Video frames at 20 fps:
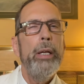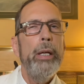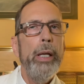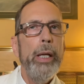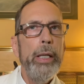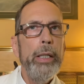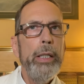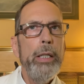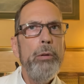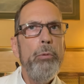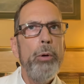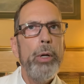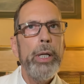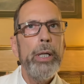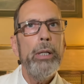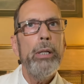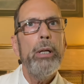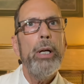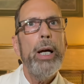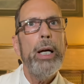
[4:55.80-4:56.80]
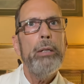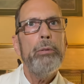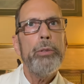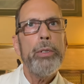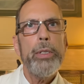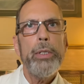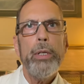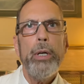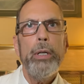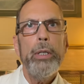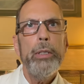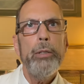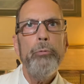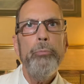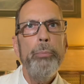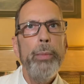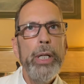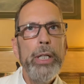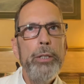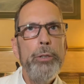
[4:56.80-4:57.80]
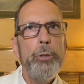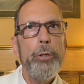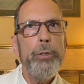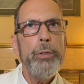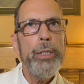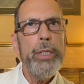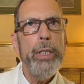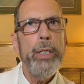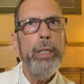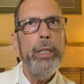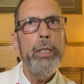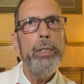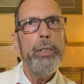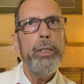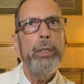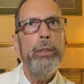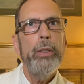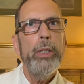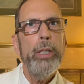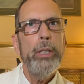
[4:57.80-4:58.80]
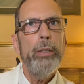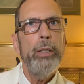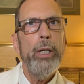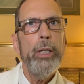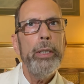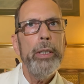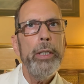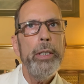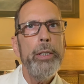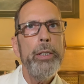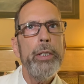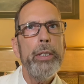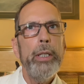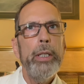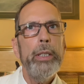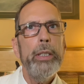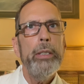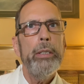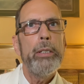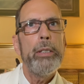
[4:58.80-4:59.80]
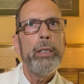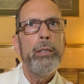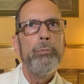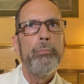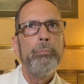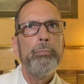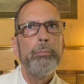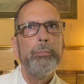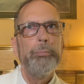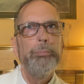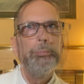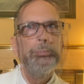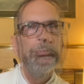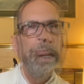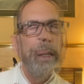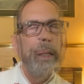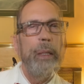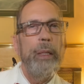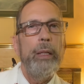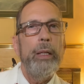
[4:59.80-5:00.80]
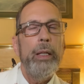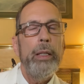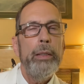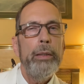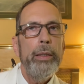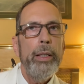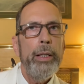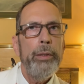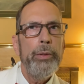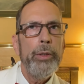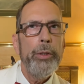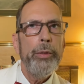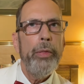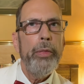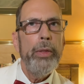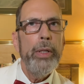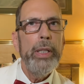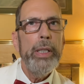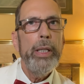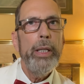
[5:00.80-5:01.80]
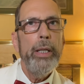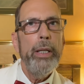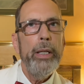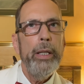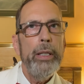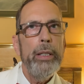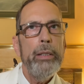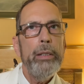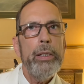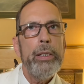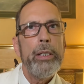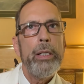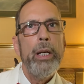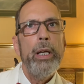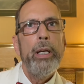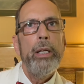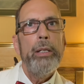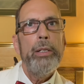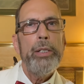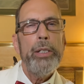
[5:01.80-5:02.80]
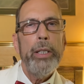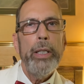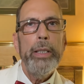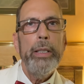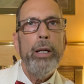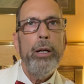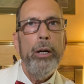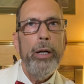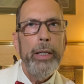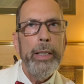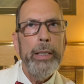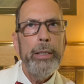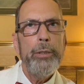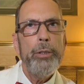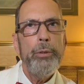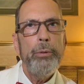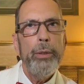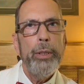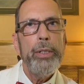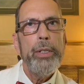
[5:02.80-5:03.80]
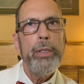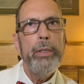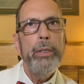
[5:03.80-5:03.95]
anywhere outside of major cities in the United States. Another thing is psychiatrists